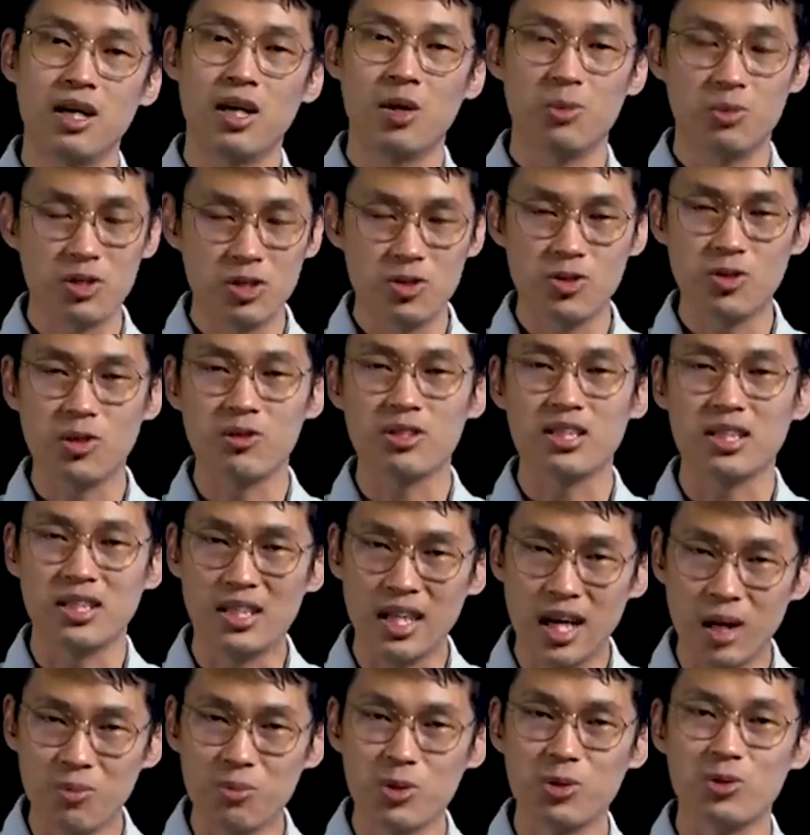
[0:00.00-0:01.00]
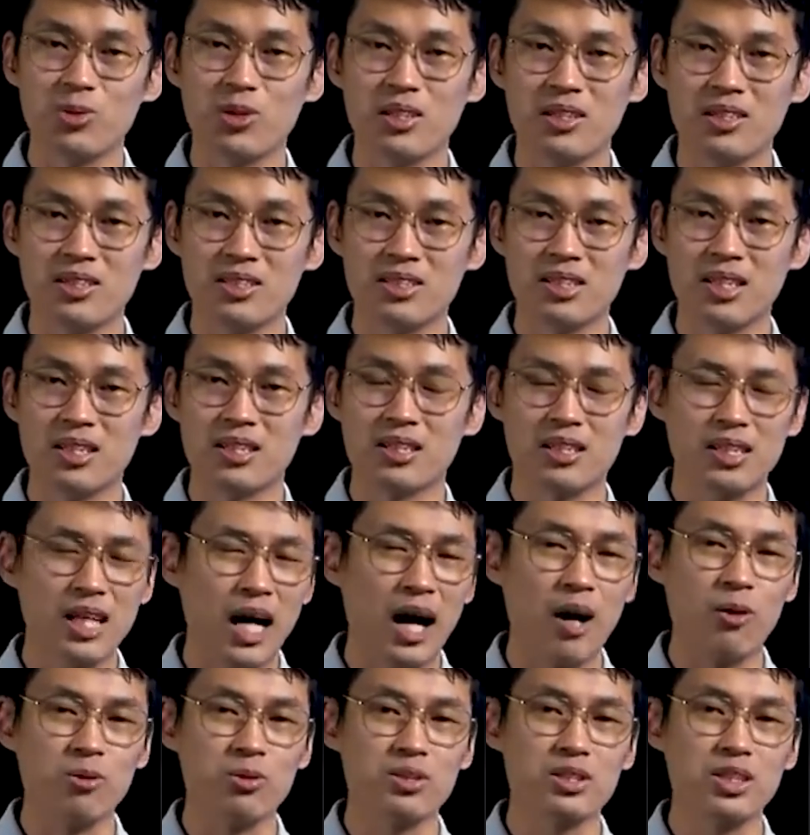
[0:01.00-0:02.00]
I hope this story can help you to understand
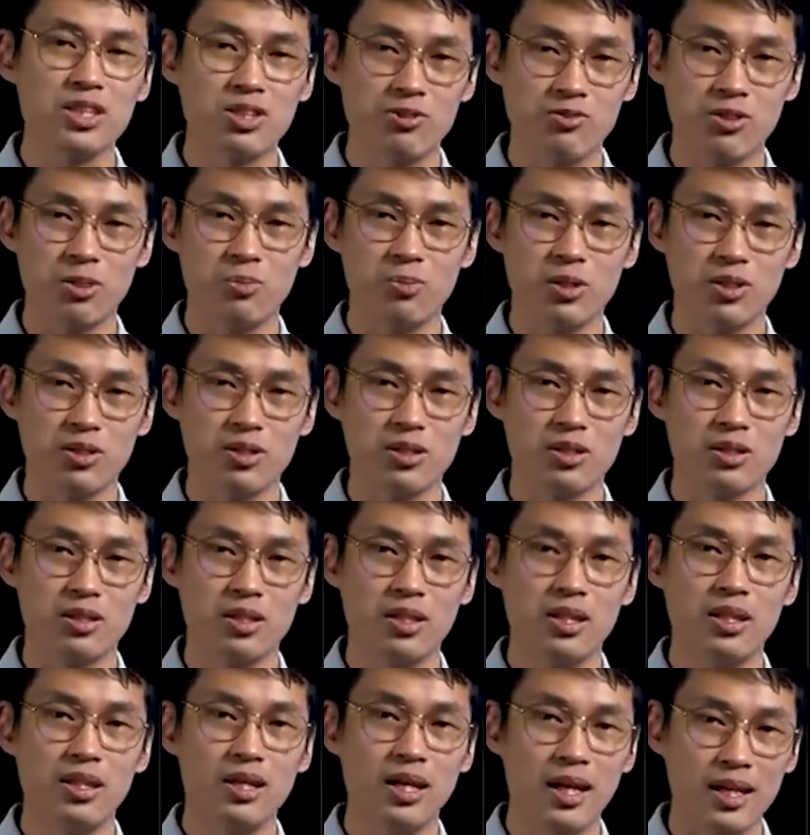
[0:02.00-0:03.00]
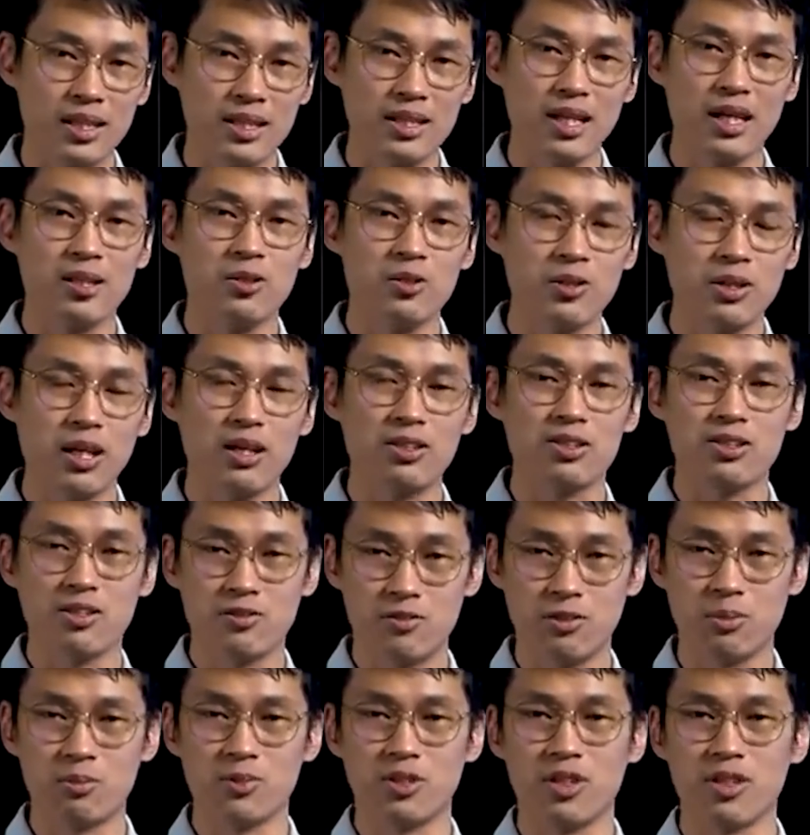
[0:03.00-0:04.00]
counsel is very important, and get your
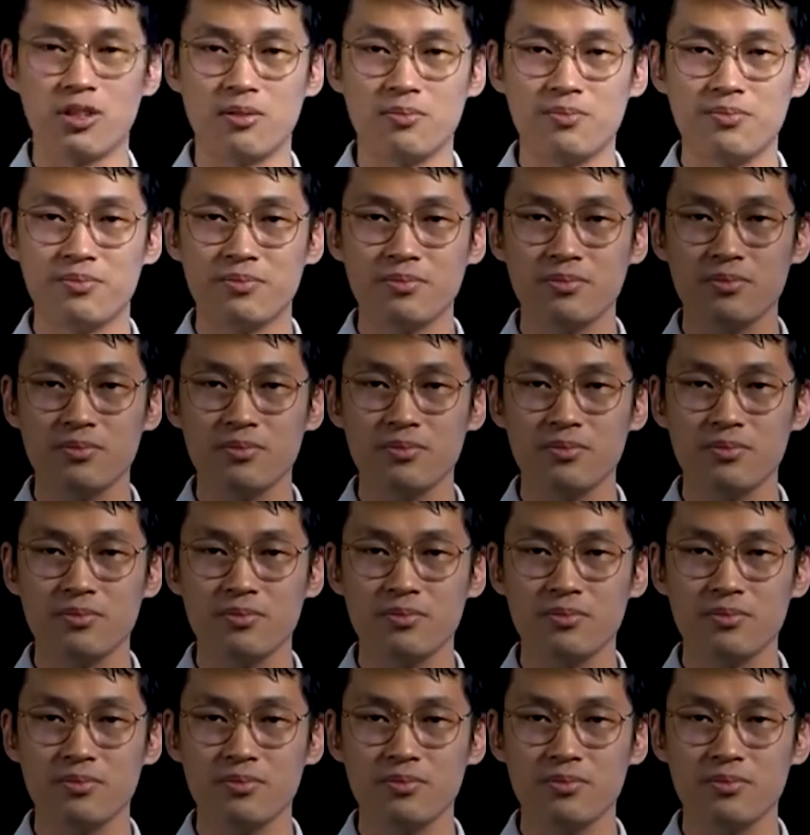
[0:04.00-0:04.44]
counsel from God.